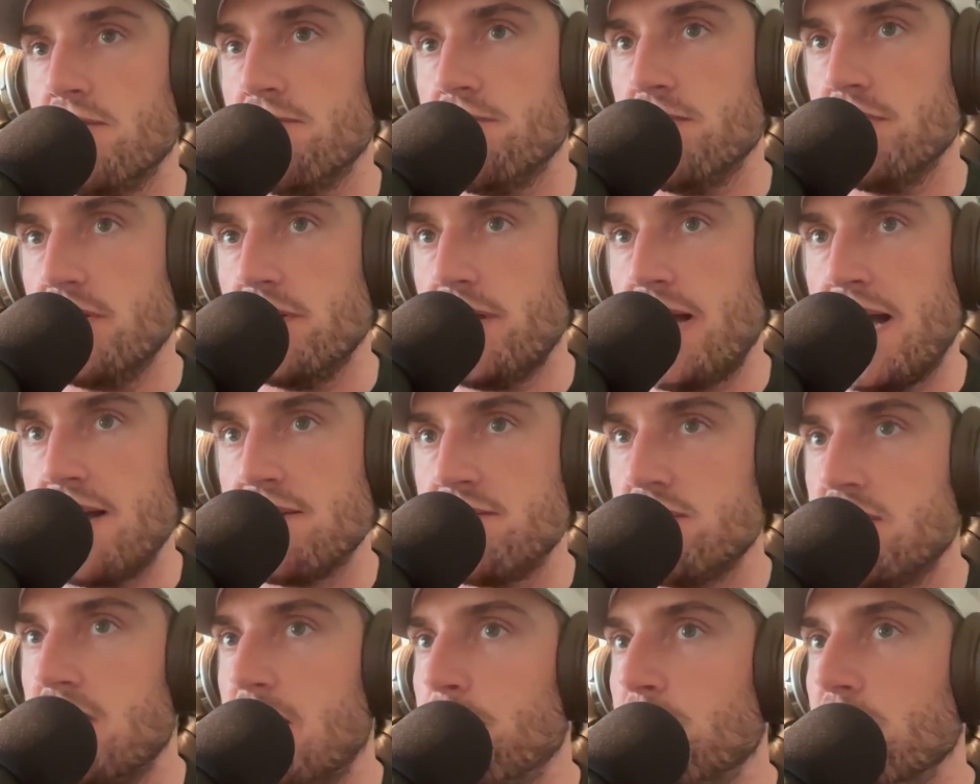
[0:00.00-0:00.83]
for the
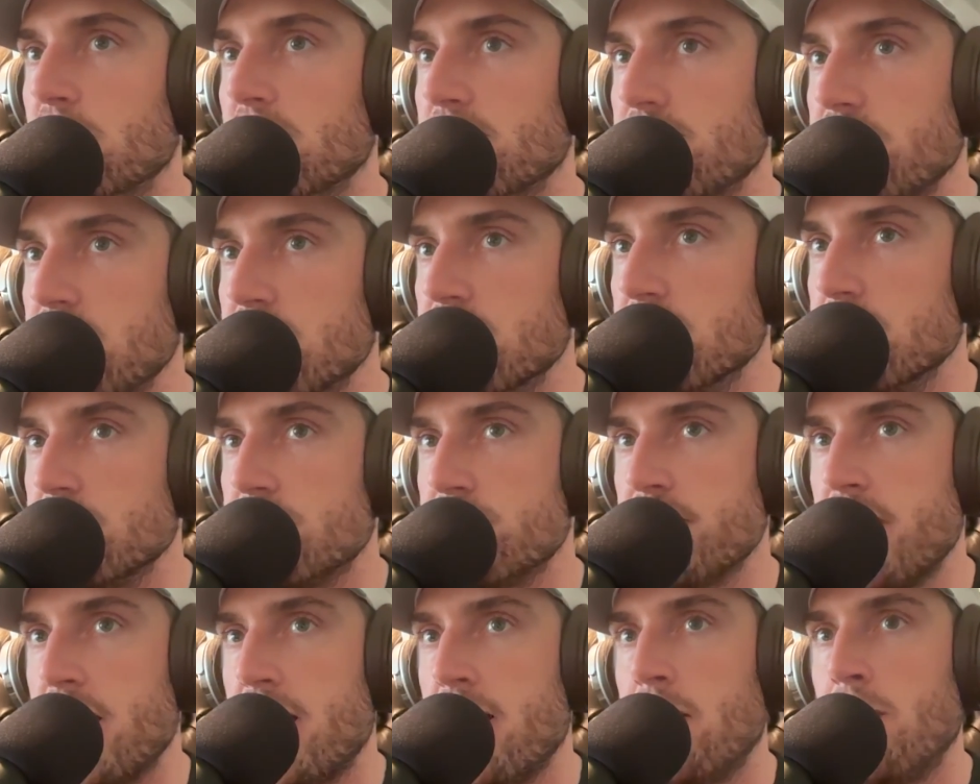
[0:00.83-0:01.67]
last couple of
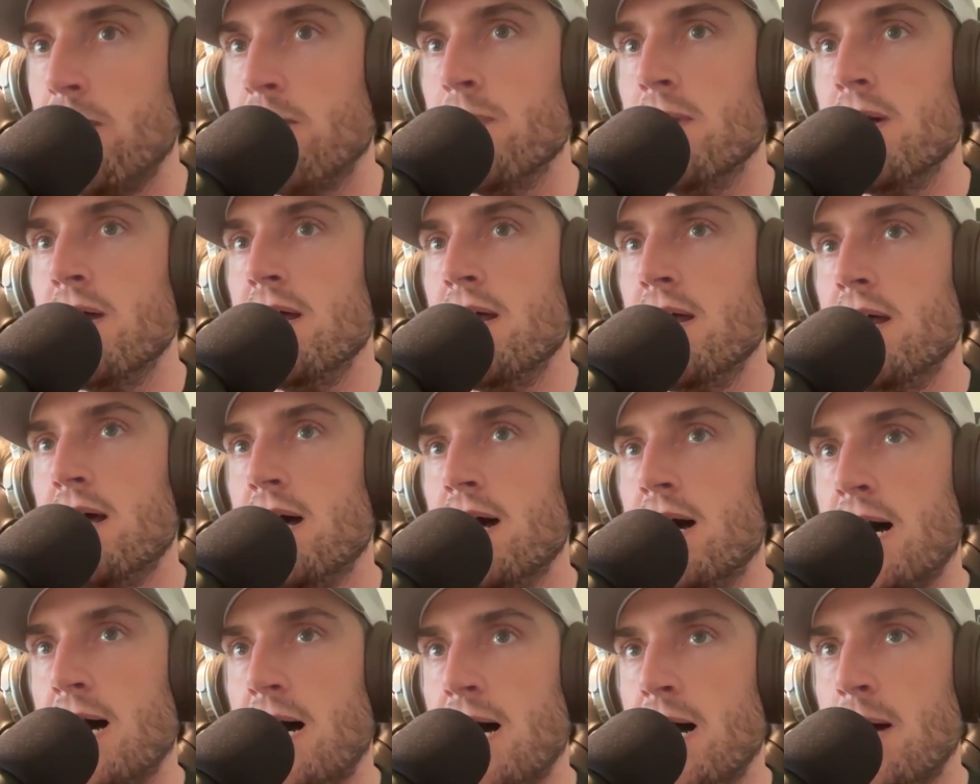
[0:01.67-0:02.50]
years now.
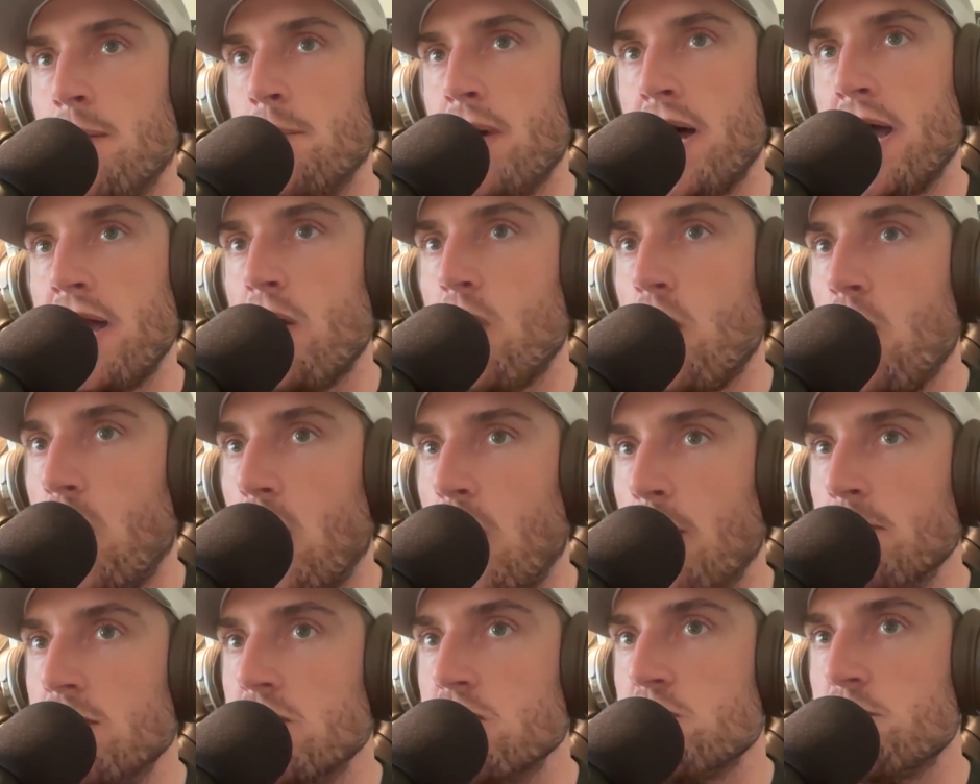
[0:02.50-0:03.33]
I
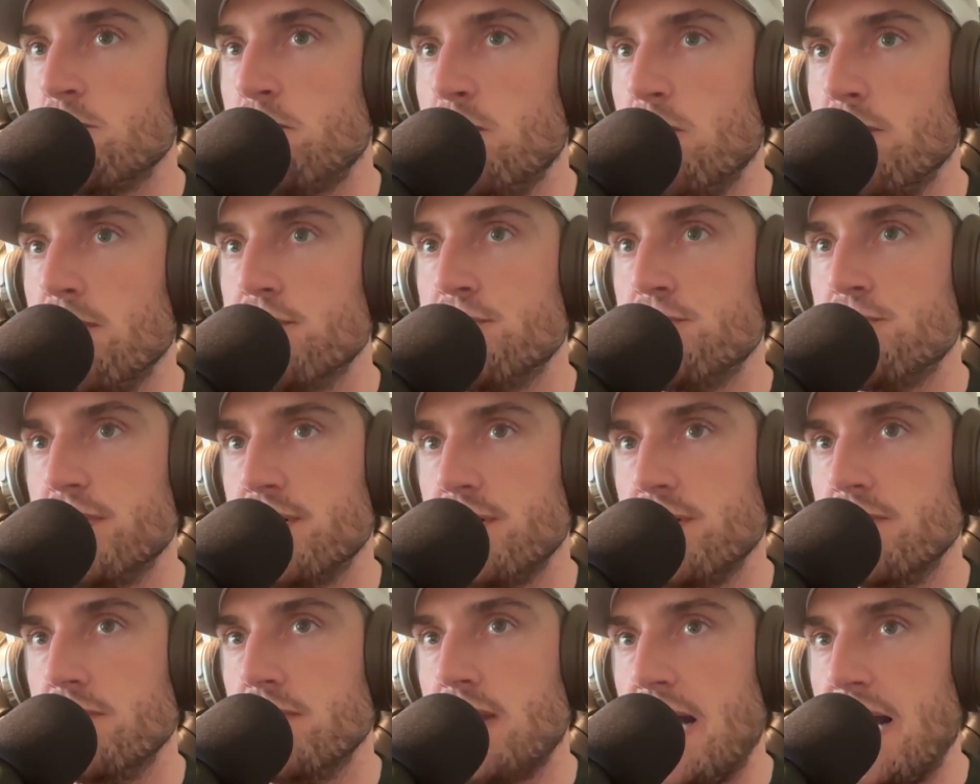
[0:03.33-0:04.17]
almost pulled the
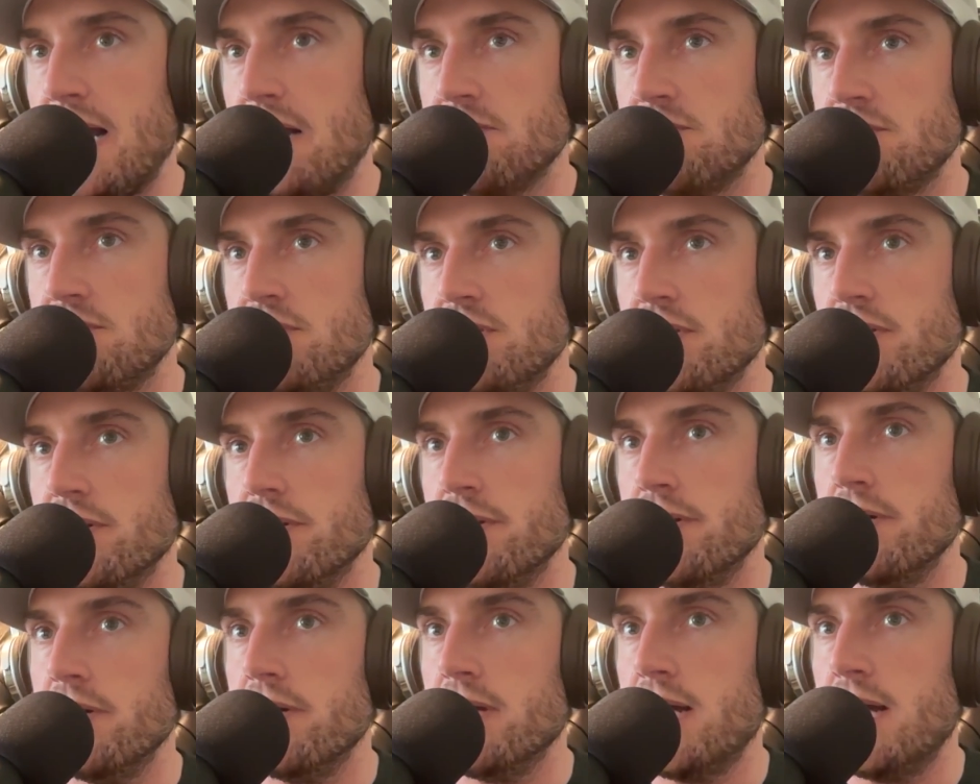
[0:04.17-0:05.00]
trigger last
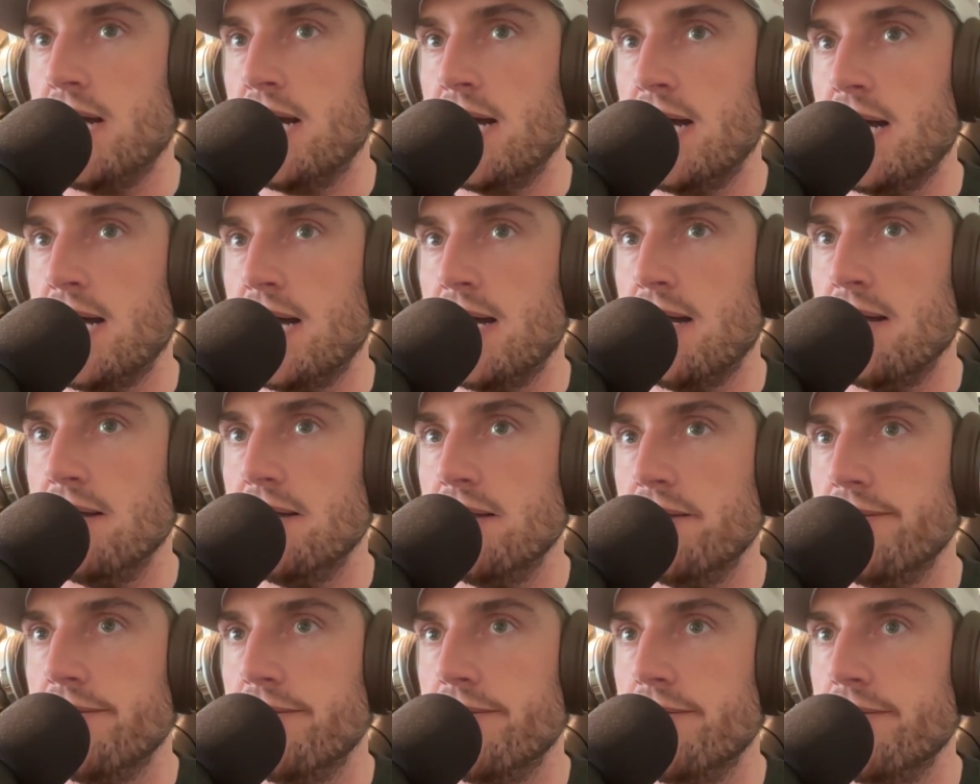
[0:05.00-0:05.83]
year.
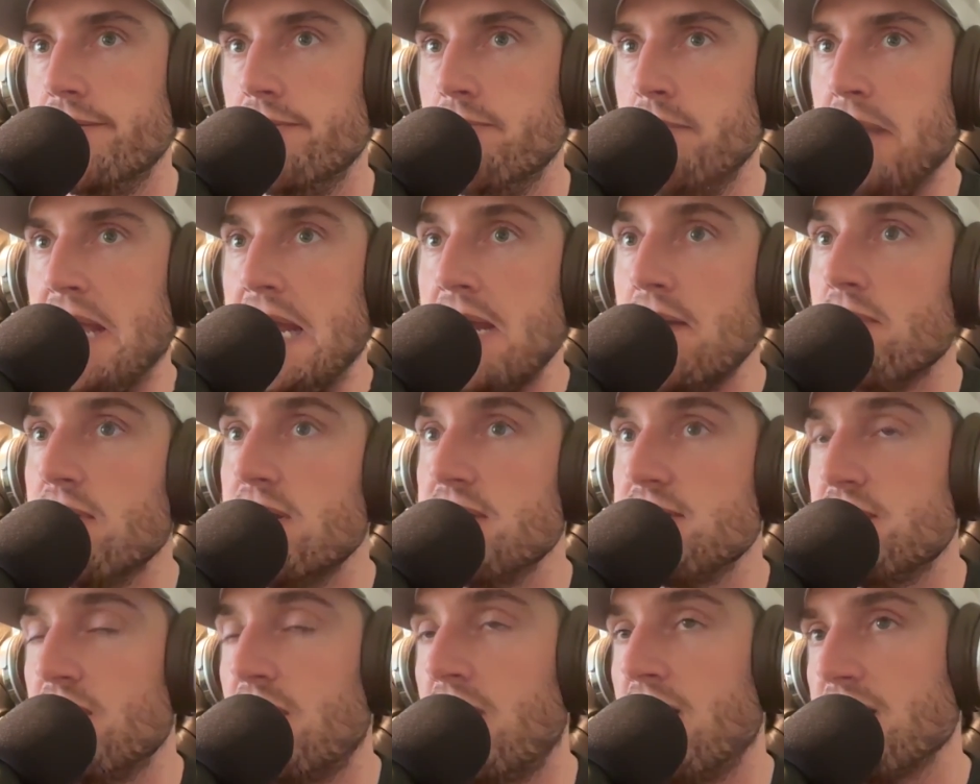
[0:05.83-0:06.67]
Main
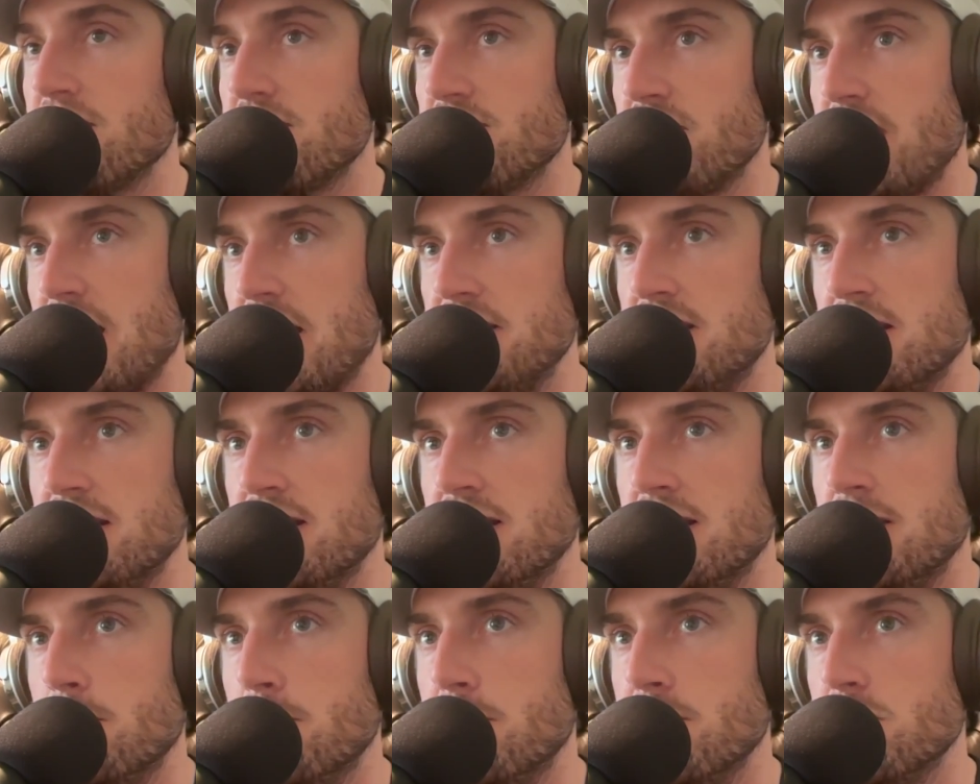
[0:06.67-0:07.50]
reason, honestly, I
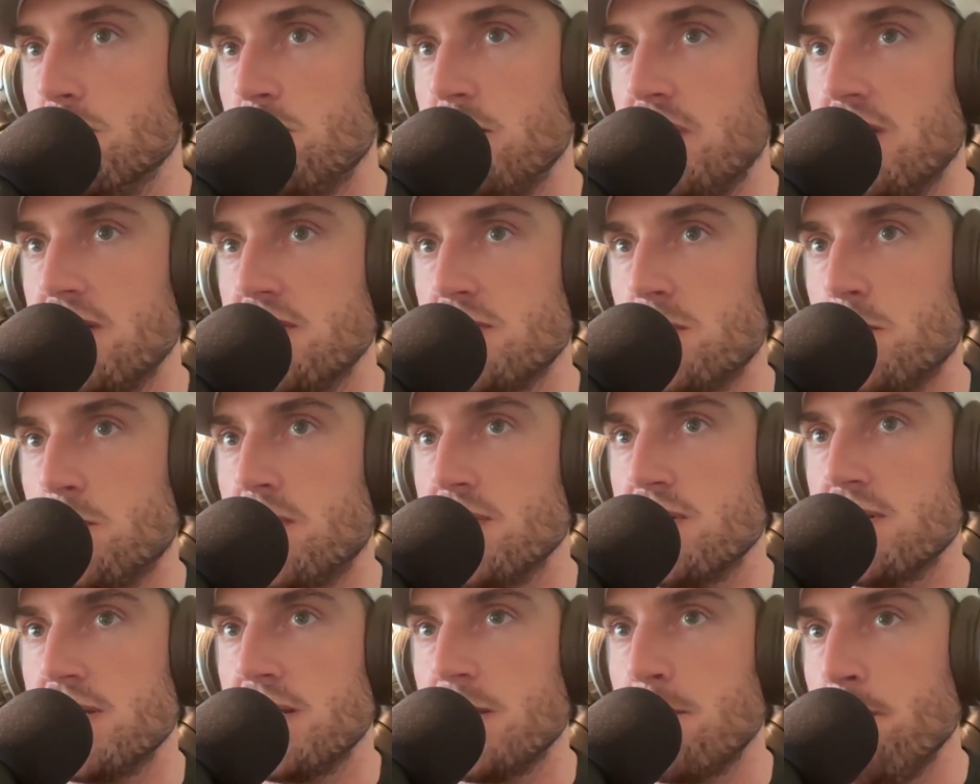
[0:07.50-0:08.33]
didn't. It was because it
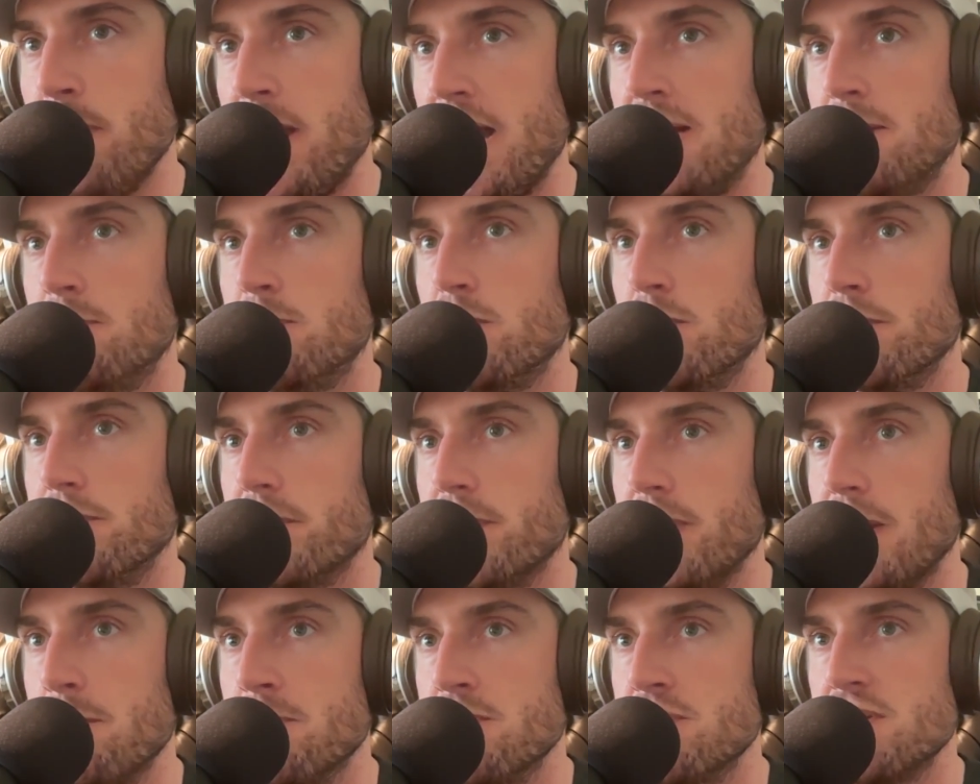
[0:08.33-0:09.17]
wasn't compatible with
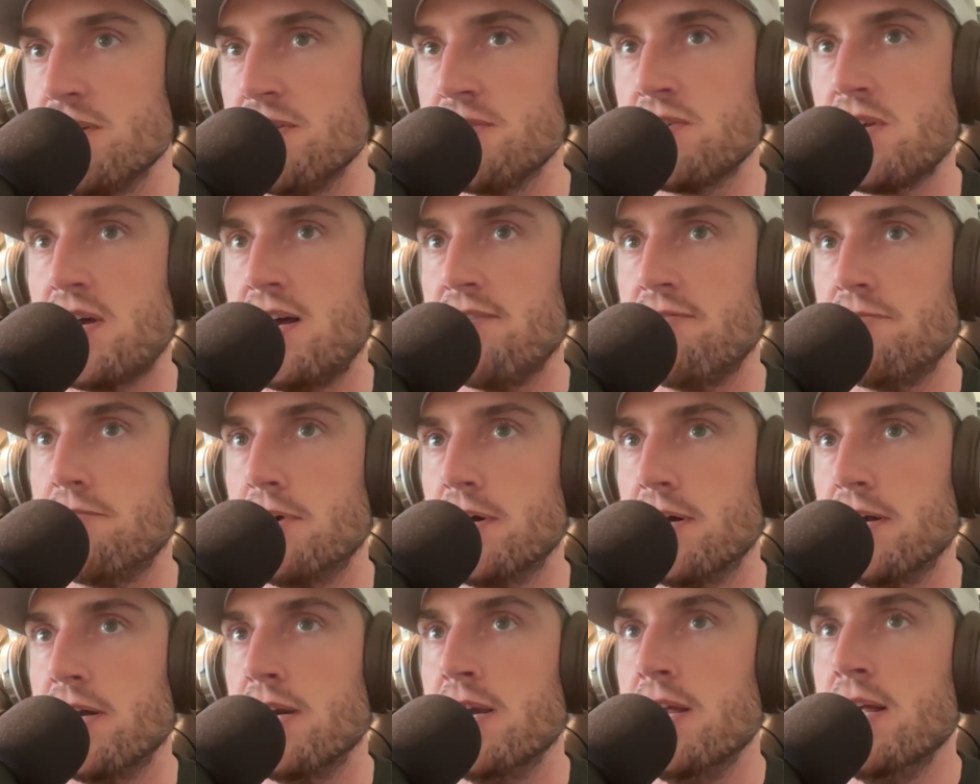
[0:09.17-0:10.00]
our imaging
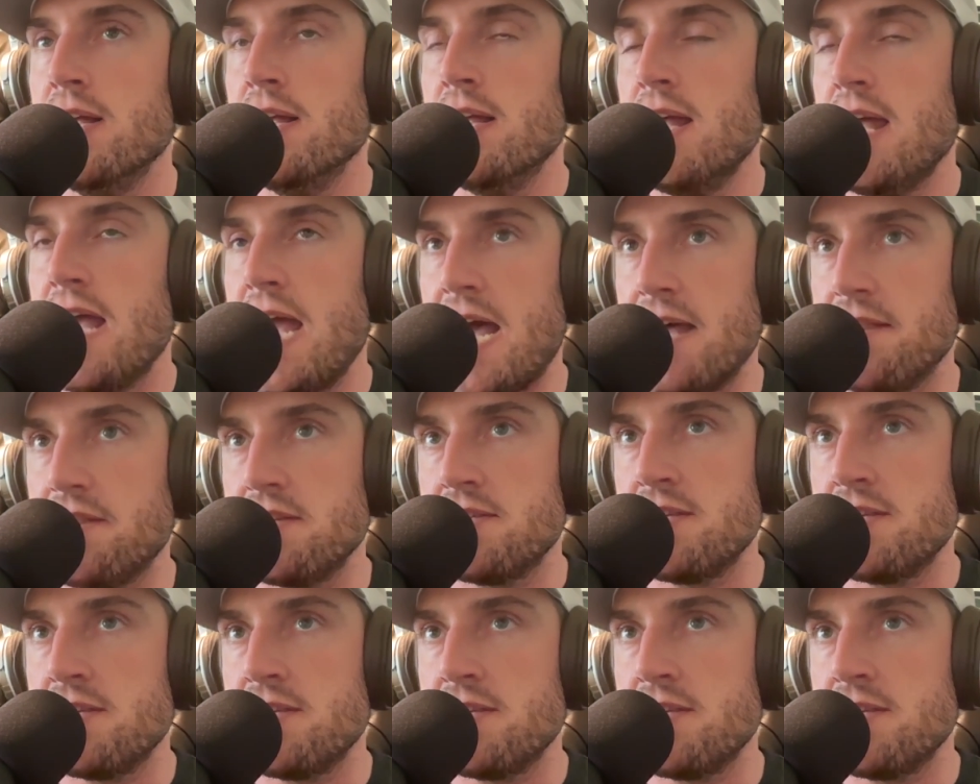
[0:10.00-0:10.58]
software at the